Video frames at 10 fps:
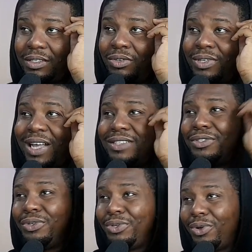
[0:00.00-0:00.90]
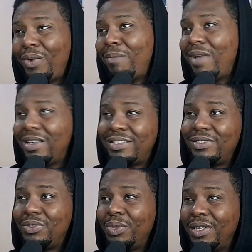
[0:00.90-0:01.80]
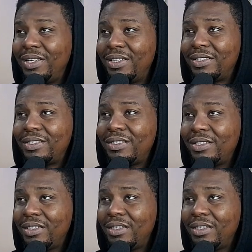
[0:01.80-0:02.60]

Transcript: No, that is New York. Why am I still doing this?